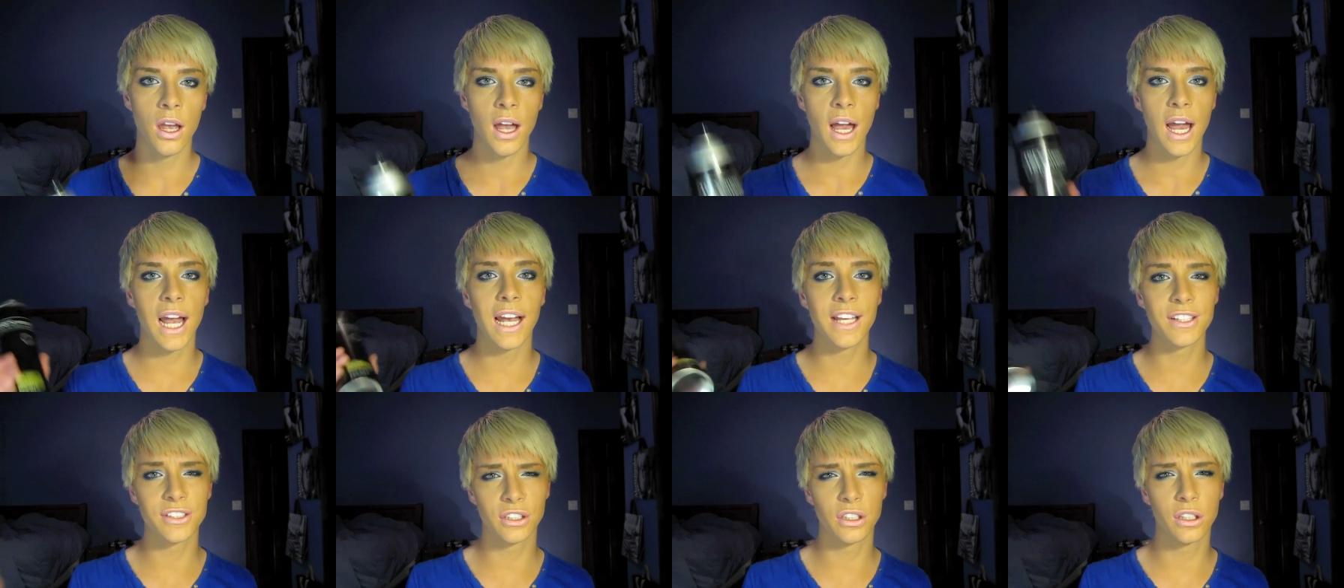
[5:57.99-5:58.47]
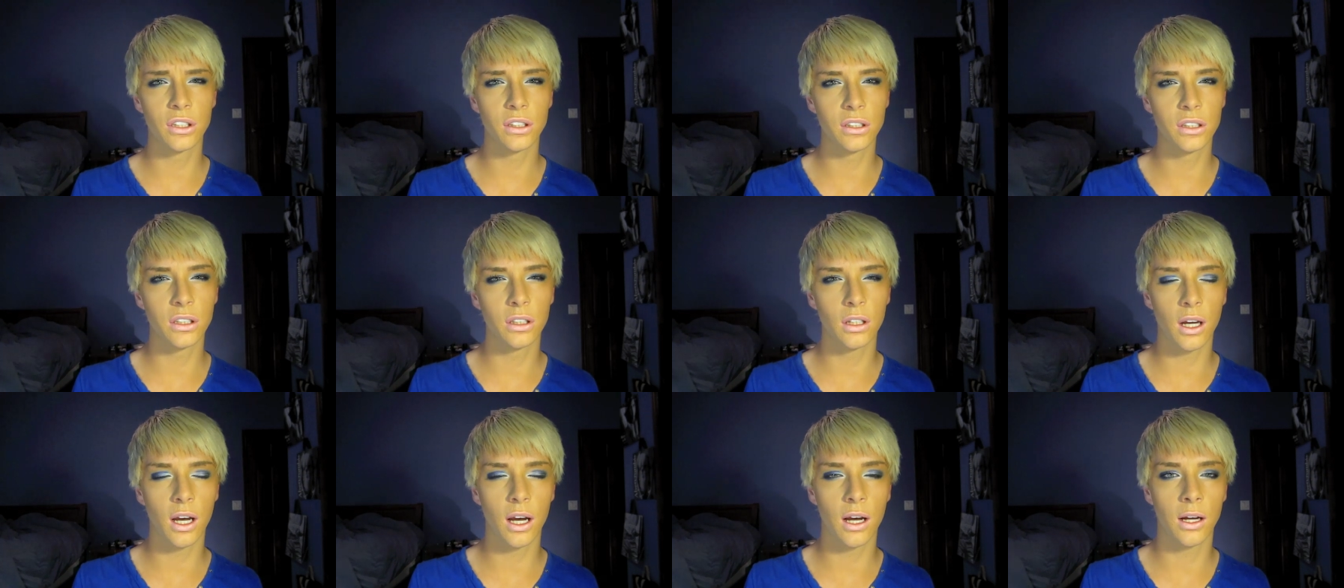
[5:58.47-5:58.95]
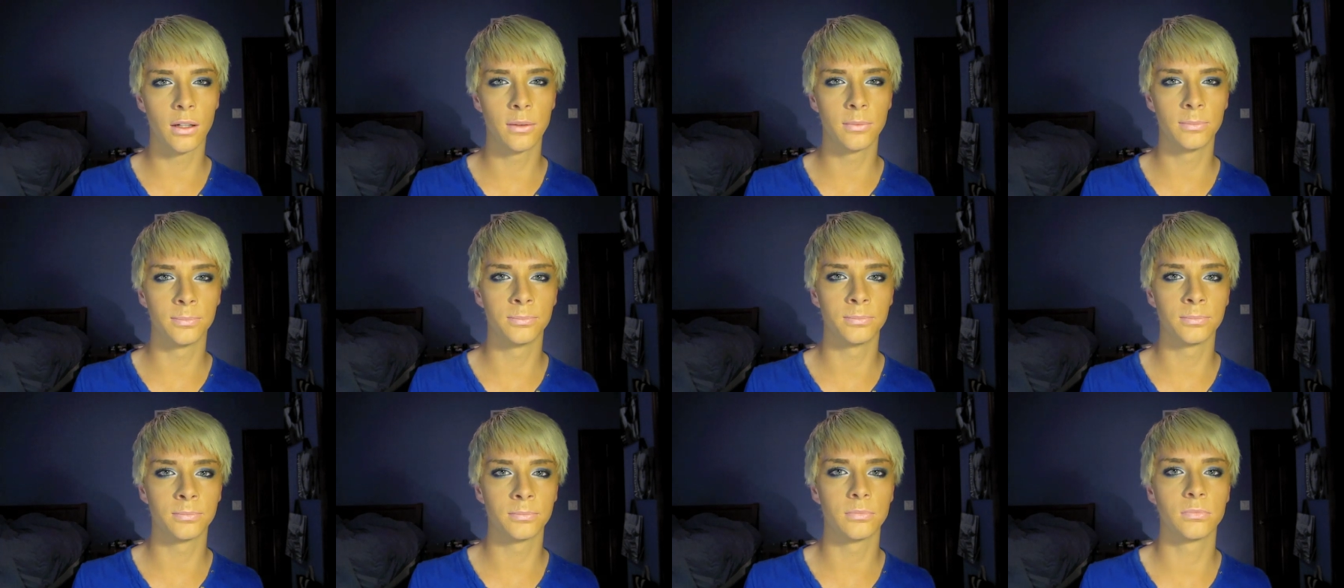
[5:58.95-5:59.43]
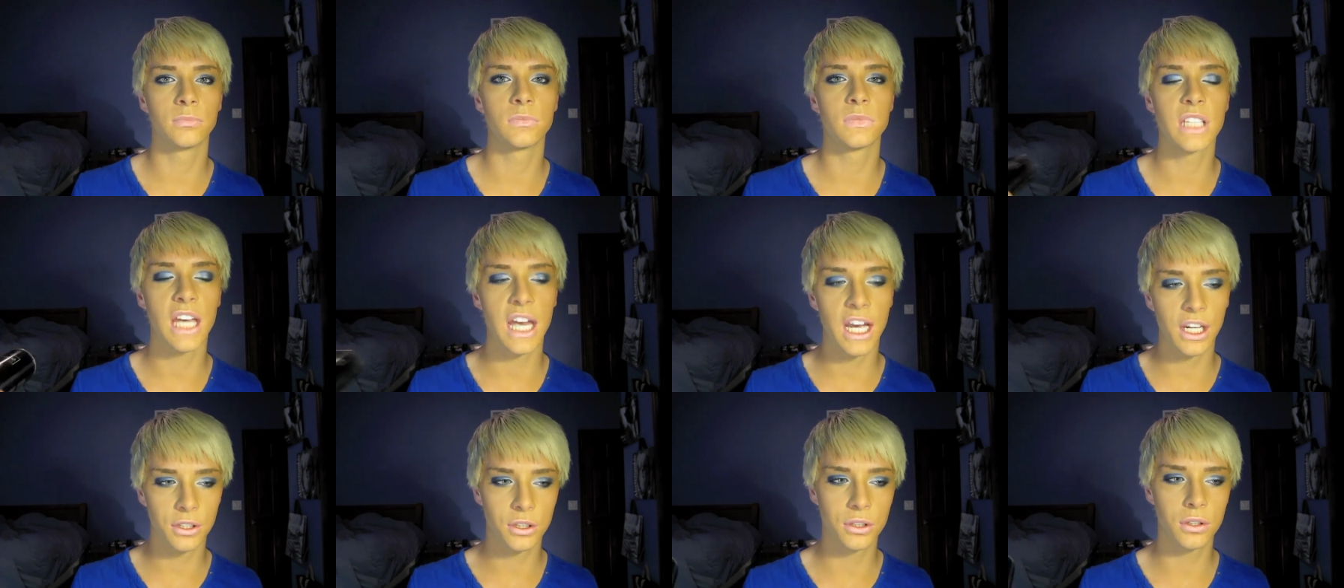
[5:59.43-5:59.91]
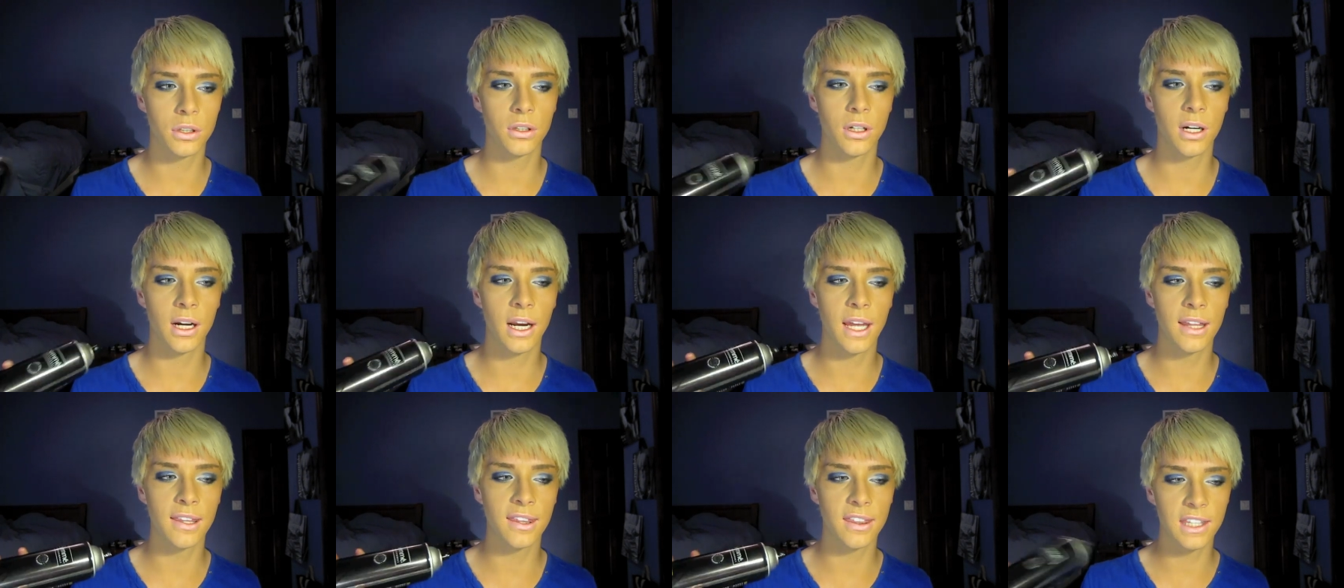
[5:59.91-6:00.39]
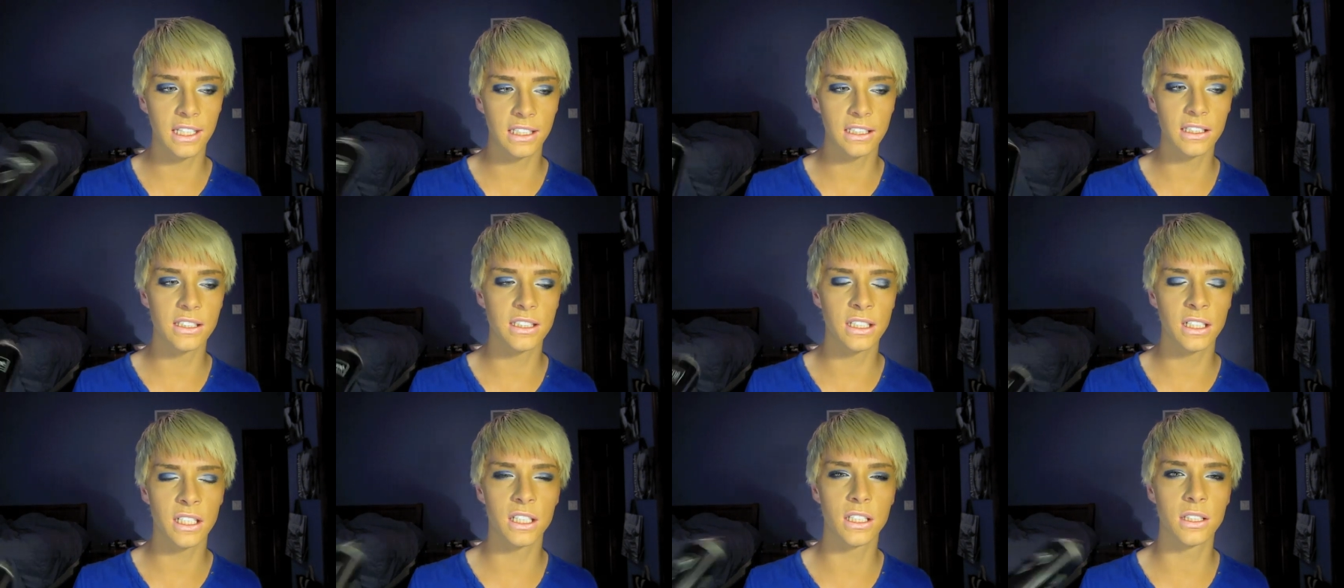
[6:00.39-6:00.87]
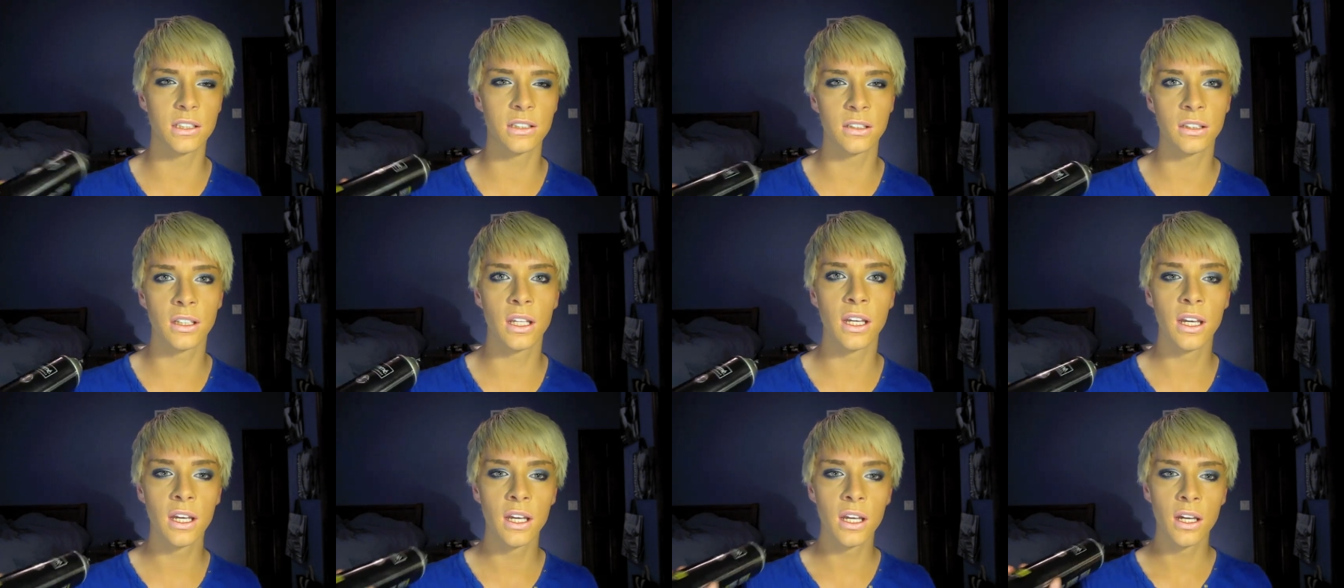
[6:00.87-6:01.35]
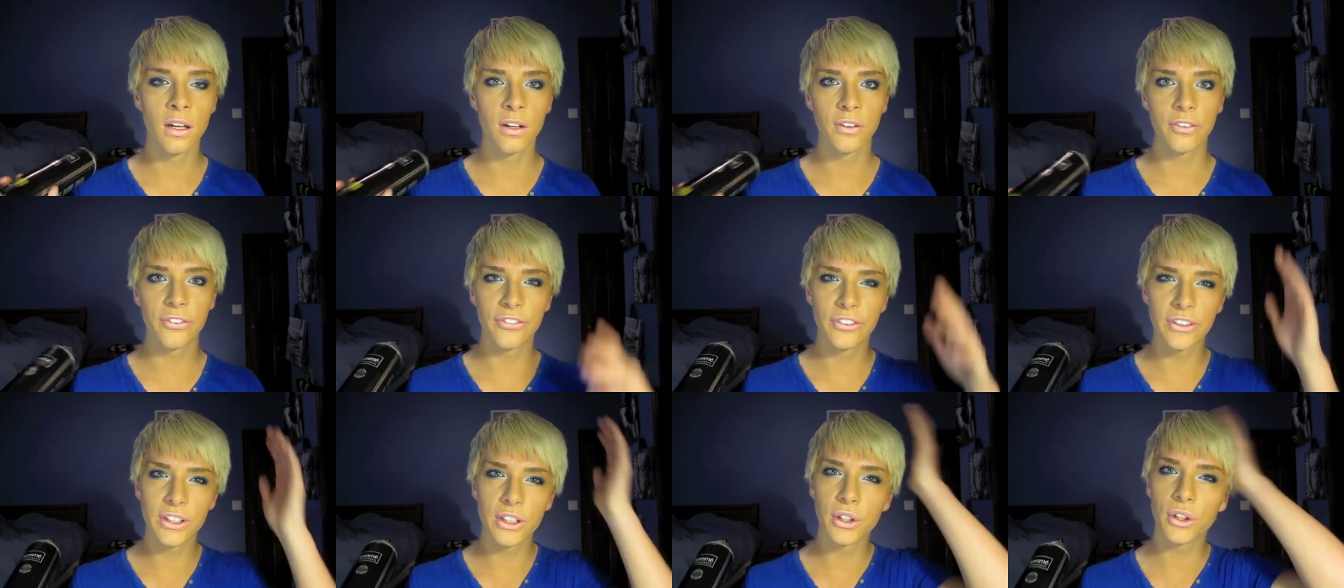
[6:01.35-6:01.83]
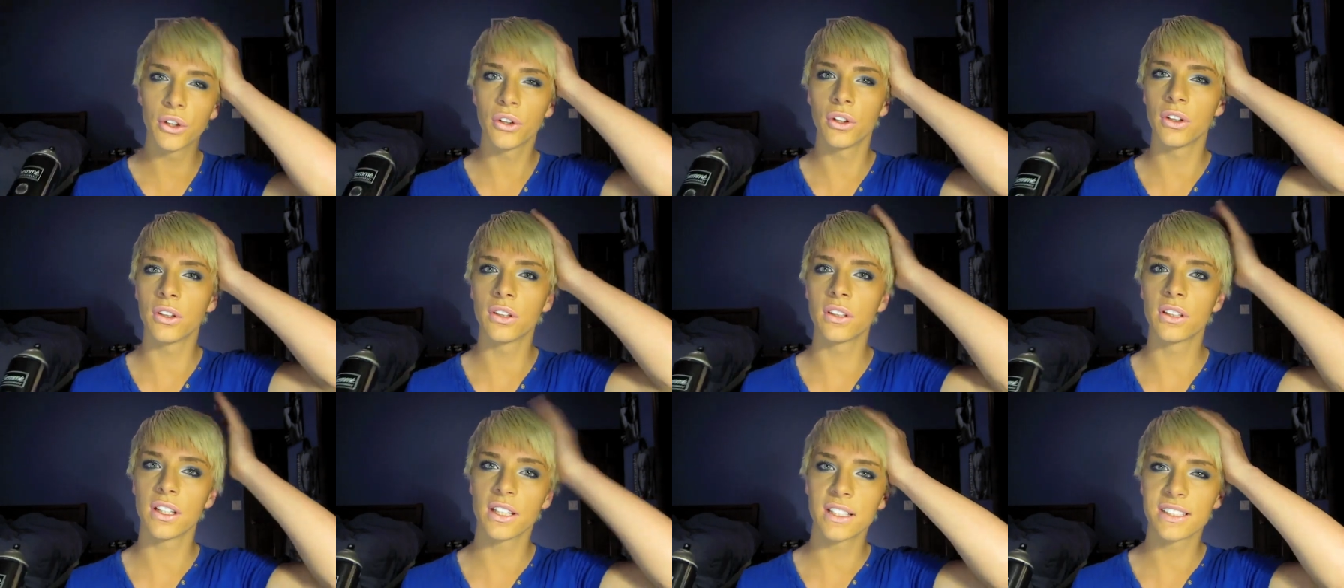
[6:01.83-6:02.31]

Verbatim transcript: has a good um texture and thickness and it doesn't feel